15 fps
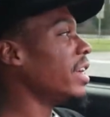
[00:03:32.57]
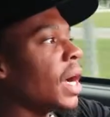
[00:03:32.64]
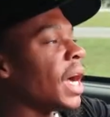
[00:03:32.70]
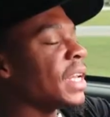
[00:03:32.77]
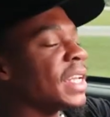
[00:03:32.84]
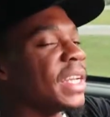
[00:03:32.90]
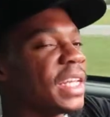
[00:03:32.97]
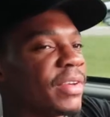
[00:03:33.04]
I
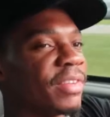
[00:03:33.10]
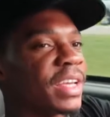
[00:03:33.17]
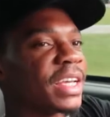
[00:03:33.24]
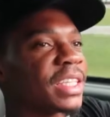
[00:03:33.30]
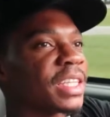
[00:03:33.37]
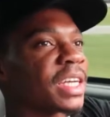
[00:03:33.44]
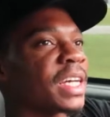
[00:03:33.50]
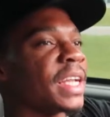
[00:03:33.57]
didn't even get
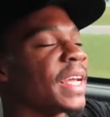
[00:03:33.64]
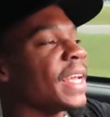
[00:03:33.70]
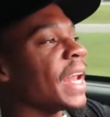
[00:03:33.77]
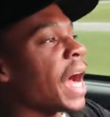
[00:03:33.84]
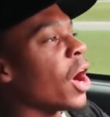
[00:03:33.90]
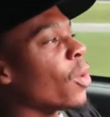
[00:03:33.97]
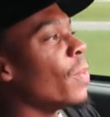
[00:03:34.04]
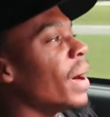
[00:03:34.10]
to clean
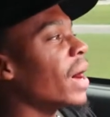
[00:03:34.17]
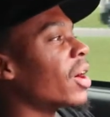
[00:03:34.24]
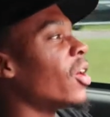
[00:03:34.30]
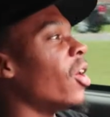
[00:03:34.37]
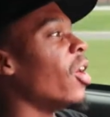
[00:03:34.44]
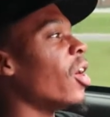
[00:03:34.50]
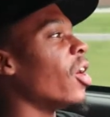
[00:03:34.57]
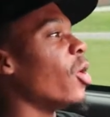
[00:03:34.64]
out my
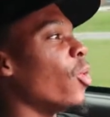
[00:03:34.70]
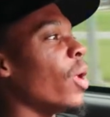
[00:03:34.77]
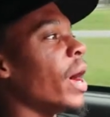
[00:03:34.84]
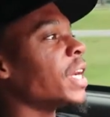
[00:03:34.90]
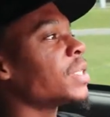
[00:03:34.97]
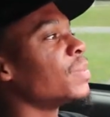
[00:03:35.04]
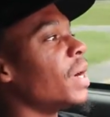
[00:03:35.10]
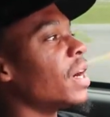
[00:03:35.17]
car or
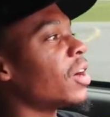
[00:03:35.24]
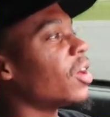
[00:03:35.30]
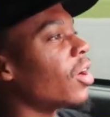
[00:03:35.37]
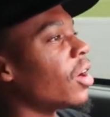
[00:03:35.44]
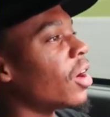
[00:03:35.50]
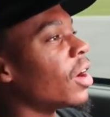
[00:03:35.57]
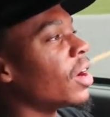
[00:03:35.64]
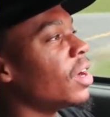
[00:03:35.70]
wash my
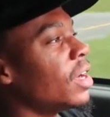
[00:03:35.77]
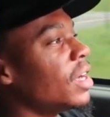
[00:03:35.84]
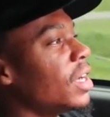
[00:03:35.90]
car,